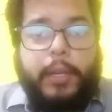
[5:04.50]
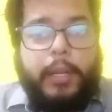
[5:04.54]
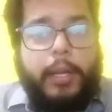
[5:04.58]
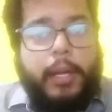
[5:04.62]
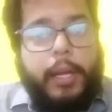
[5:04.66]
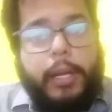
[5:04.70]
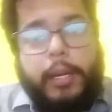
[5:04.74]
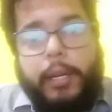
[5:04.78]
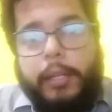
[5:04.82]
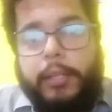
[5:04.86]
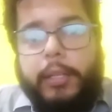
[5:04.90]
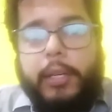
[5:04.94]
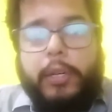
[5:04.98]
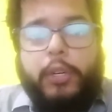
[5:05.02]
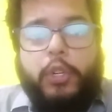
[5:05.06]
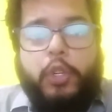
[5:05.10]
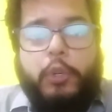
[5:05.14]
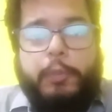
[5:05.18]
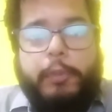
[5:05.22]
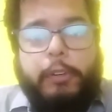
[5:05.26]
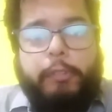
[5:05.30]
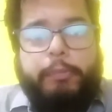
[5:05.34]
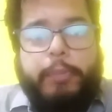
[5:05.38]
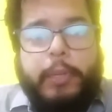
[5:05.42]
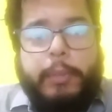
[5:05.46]
Another
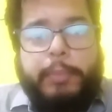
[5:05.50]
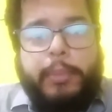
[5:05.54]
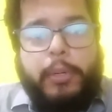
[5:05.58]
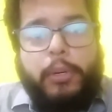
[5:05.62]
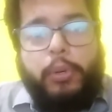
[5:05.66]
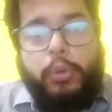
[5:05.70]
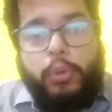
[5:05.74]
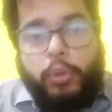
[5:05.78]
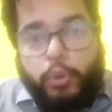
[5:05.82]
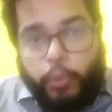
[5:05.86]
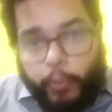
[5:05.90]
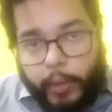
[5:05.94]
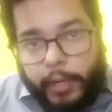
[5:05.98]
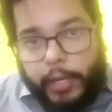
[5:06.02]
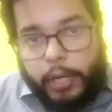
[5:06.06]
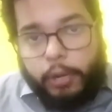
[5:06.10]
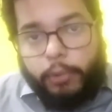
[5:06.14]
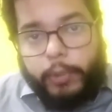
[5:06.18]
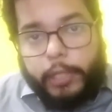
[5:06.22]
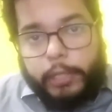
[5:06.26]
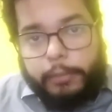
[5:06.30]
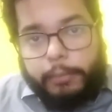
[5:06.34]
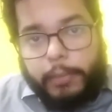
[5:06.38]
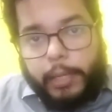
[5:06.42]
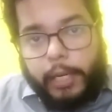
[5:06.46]
group of people who were
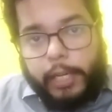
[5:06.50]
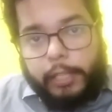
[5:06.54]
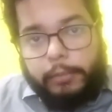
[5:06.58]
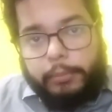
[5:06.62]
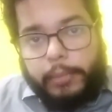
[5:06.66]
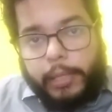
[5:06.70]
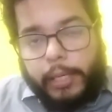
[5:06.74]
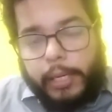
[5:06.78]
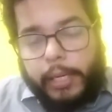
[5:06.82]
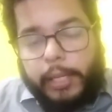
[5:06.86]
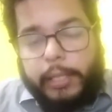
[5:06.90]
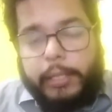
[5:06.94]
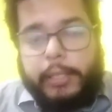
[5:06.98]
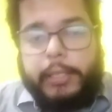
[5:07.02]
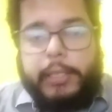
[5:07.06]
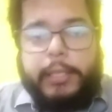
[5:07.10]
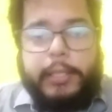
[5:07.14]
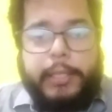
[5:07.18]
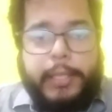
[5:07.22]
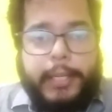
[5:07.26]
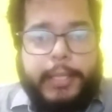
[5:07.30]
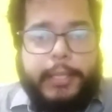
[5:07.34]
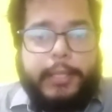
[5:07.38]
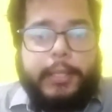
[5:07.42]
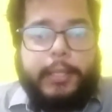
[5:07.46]
with Mahatma Gandhi,
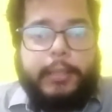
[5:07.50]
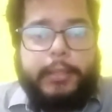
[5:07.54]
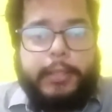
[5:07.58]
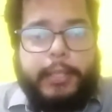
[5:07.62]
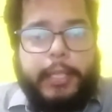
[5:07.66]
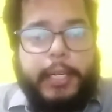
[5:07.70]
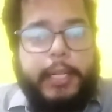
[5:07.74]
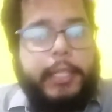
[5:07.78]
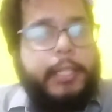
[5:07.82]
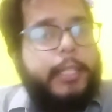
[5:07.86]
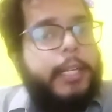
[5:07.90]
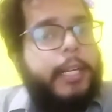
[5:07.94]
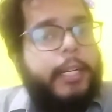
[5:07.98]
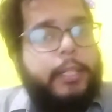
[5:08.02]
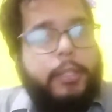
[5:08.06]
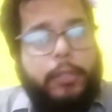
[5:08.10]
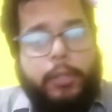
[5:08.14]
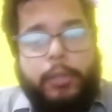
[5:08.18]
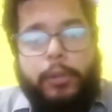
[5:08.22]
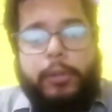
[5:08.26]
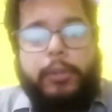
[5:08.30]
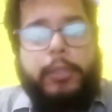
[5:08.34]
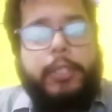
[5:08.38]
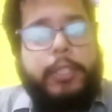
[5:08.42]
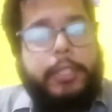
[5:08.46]
they said that
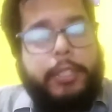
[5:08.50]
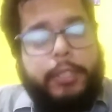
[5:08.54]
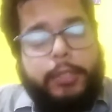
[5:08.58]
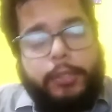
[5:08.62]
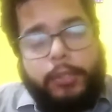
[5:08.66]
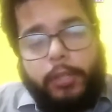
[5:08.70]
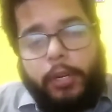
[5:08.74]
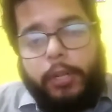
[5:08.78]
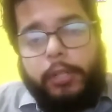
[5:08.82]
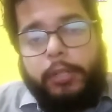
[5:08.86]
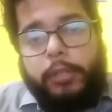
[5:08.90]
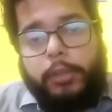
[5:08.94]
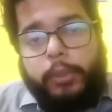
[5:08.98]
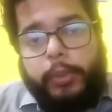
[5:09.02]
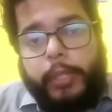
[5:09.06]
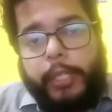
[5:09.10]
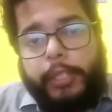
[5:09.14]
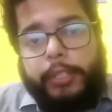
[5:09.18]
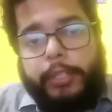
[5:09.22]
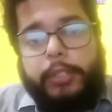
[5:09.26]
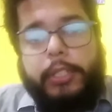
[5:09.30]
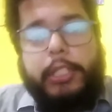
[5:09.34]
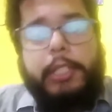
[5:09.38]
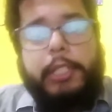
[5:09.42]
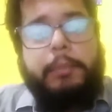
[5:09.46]
no, this is not too
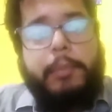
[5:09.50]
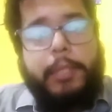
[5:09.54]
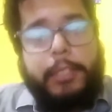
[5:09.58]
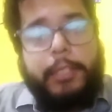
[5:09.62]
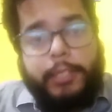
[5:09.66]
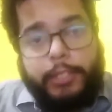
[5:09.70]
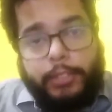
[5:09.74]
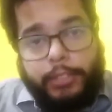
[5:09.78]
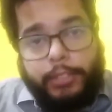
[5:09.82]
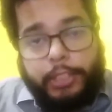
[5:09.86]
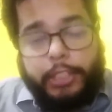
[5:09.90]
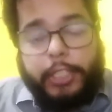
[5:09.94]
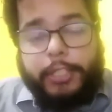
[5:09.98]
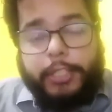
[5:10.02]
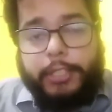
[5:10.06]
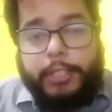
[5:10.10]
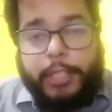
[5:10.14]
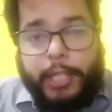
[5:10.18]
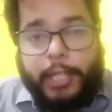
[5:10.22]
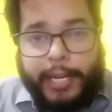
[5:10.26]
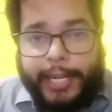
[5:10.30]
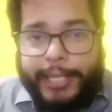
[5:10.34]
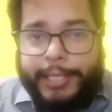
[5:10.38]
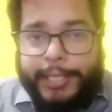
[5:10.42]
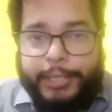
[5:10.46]
extreme, this is just
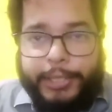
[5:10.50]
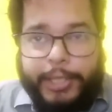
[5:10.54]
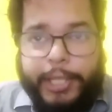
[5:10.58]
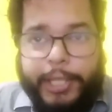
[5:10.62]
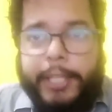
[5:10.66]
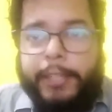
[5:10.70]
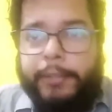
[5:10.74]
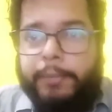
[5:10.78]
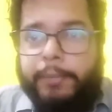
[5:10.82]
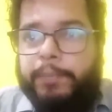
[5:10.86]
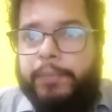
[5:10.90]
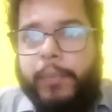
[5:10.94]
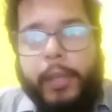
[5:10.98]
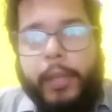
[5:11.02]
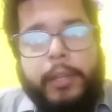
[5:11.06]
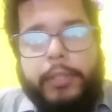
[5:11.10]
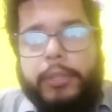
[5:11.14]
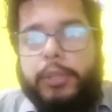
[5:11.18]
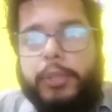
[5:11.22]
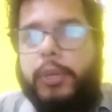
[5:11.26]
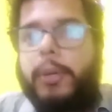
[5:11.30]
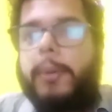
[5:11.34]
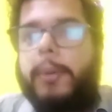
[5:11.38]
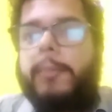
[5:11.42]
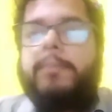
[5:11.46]
the right thing.
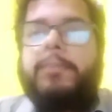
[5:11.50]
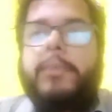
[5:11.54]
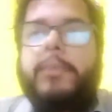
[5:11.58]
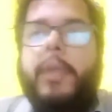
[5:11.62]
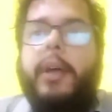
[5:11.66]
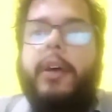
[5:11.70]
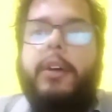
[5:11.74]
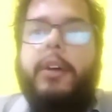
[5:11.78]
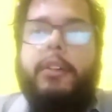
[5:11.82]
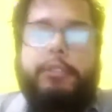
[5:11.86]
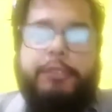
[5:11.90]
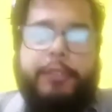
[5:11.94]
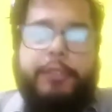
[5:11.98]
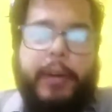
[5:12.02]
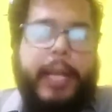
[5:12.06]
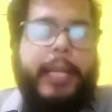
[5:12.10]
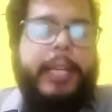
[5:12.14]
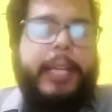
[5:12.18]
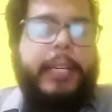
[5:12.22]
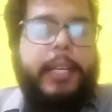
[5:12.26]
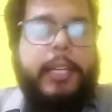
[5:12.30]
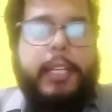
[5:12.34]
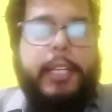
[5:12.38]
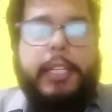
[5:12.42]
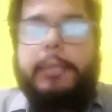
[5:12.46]
So
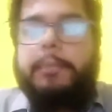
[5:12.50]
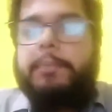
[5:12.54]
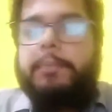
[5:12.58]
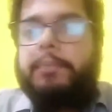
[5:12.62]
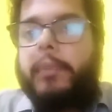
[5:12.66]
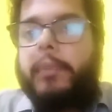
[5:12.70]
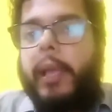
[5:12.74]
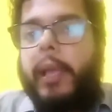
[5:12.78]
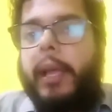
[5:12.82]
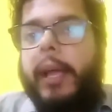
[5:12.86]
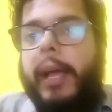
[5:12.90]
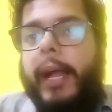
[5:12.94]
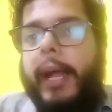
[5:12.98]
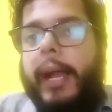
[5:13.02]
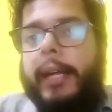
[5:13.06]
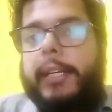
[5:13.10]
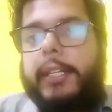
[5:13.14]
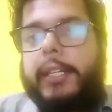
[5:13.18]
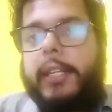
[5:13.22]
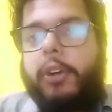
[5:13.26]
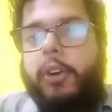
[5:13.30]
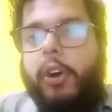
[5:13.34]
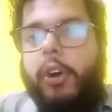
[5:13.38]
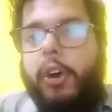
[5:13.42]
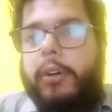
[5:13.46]
finally,
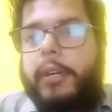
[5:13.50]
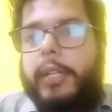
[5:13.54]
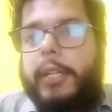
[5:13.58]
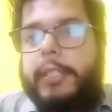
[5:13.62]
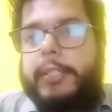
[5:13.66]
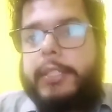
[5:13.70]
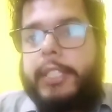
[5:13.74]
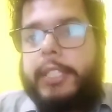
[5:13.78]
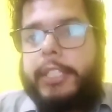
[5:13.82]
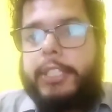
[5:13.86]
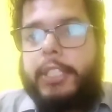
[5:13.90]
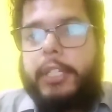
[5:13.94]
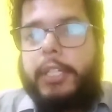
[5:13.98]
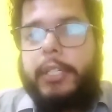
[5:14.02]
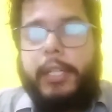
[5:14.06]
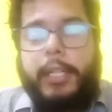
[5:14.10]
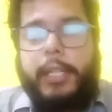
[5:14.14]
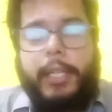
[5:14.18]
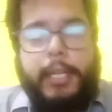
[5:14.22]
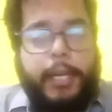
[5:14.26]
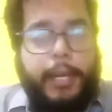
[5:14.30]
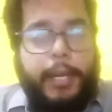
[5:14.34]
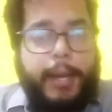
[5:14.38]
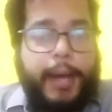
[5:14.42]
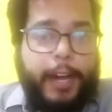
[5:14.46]
at the Congress session
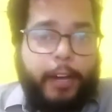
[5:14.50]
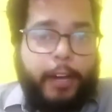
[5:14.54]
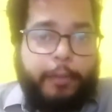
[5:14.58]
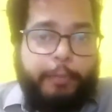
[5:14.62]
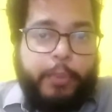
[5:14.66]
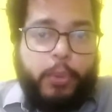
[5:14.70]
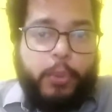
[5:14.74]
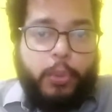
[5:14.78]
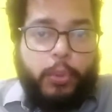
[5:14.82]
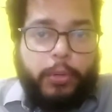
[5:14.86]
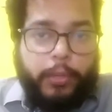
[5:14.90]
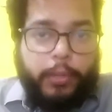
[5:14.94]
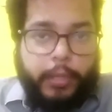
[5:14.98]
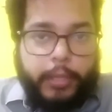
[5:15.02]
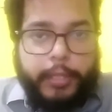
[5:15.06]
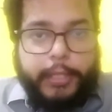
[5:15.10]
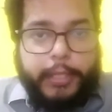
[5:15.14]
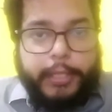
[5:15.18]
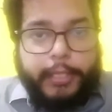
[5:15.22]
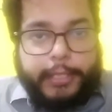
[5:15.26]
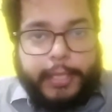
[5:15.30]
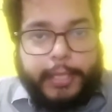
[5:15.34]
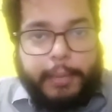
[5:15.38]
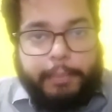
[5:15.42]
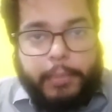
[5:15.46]
in Nagpur
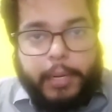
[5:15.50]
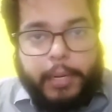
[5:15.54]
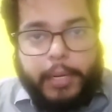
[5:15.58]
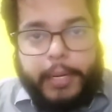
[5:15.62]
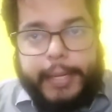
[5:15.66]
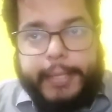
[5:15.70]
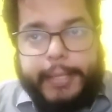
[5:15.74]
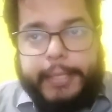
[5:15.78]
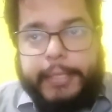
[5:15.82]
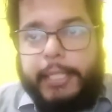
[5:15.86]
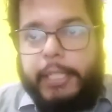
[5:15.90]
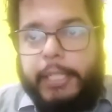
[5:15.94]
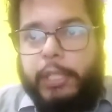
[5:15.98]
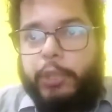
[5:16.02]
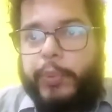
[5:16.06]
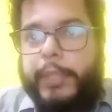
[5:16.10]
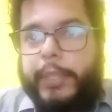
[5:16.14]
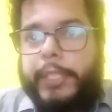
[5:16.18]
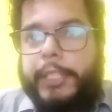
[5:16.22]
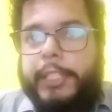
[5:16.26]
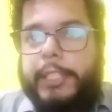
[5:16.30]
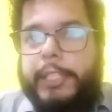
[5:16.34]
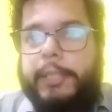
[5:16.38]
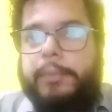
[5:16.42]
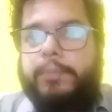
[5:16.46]
in December
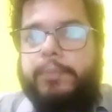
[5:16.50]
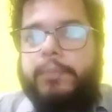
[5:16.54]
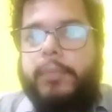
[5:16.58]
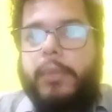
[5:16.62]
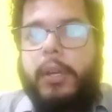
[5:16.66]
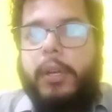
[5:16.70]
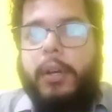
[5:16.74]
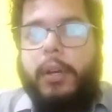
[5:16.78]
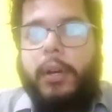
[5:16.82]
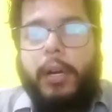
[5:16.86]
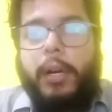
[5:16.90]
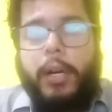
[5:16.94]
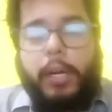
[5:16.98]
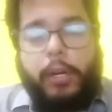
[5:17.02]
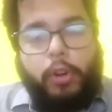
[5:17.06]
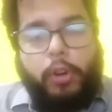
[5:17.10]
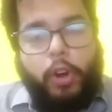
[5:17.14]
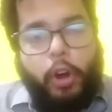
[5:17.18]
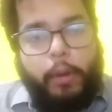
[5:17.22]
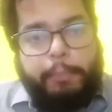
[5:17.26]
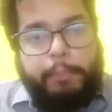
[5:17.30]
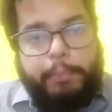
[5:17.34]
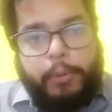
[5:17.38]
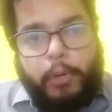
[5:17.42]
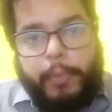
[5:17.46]
1920, a
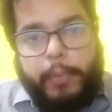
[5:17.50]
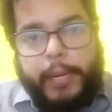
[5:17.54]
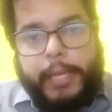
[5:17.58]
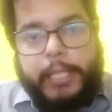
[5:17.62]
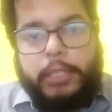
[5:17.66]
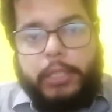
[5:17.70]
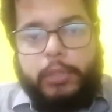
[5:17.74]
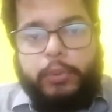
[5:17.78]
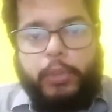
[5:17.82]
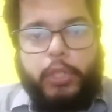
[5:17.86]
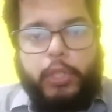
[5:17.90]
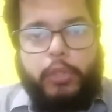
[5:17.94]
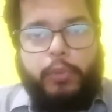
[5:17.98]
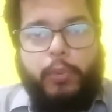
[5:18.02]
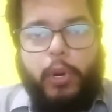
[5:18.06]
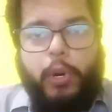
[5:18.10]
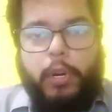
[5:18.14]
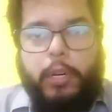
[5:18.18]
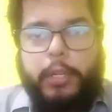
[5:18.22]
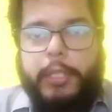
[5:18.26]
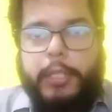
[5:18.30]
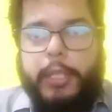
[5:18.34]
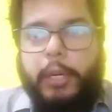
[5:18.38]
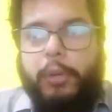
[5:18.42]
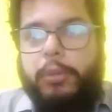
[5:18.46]
compromise was
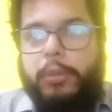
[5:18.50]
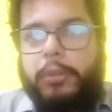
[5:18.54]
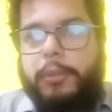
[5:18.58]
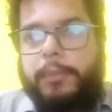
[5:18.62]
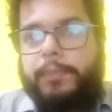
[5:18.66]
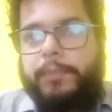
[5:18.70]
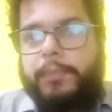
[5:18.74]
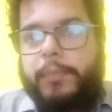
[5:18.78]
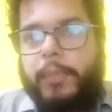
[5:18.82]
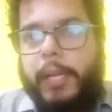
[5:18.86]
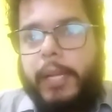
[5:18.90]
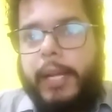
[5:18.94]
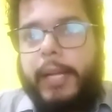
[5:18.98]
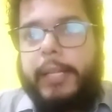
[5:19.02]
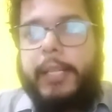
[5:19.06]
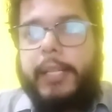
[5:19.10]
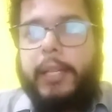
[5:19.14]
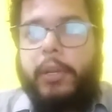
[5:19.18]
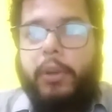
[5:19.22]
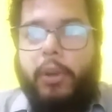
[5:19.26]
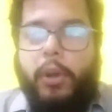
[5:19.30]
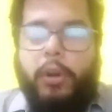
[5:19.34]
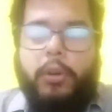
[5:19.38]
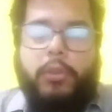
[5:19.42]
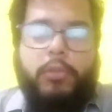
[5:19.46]
worked out and the
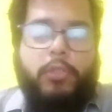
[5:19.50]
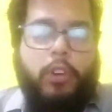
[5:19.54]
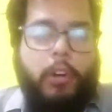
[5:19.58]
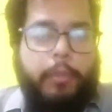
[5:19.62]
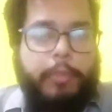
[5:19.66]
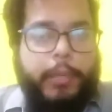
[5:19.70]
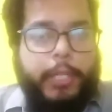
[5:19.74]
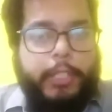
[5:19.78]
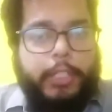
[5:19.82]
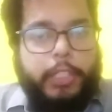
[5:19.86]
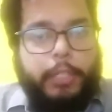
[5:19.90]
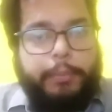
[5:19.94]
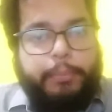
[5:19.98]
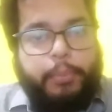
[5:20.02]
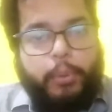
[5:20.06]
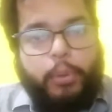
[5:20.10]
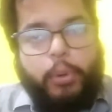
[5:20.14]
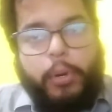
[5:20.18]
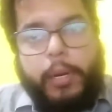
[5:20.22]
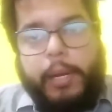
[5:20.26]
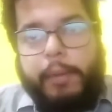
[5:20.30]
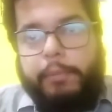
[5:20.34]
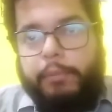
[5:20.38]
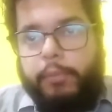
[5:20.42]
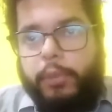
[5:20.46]
non-cooperation
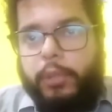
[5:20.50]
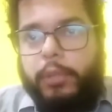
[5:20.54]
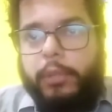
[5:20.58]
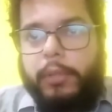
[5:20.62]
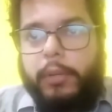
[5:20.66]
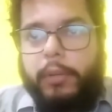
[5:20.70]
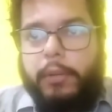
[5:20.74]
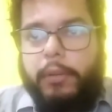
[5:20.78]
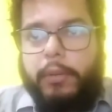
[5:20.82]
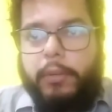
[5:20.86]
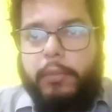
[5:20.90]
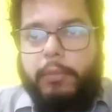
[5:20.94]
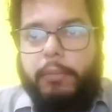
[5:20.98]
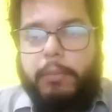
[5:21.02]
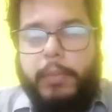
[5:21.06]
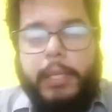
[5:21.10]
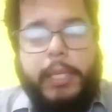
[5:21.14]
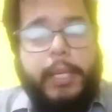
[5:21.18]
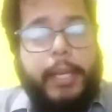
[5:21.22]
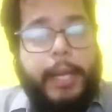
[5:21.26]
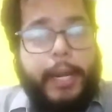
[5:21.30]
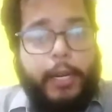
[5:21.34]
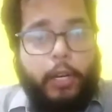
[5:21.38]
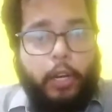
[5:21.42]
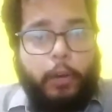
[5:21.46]
program would
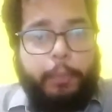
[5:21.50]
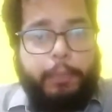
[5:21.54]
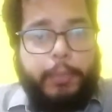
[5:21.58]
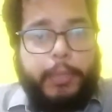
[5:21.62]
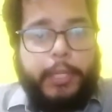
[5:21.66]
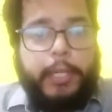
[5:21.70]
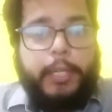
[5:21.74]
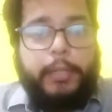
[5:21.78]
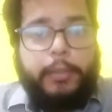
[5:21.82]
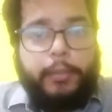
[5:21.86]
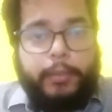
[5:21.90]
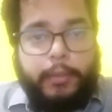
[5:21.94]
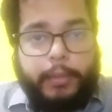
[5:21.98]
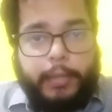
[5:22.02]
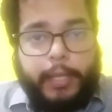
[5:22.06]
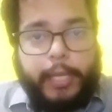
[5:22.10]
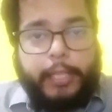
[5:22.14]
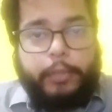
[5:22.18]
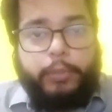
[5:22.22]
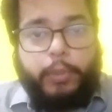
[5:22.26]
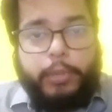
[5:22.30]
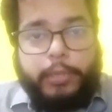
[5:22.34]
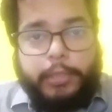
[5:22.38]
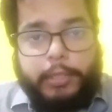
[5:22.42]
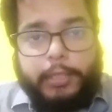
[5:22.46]
be adopted.
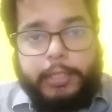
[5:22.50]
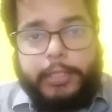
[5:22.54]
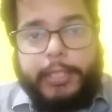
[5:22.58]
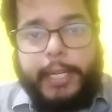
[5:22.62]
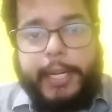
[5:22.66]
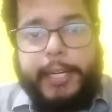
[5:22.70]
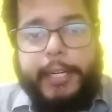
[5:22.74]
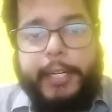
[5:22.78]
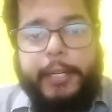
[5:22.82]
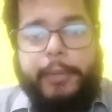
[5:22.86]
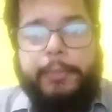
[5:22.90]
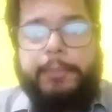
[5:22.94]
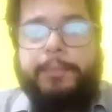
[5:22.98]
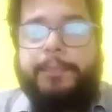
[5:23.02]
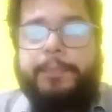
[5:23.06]
That was decided.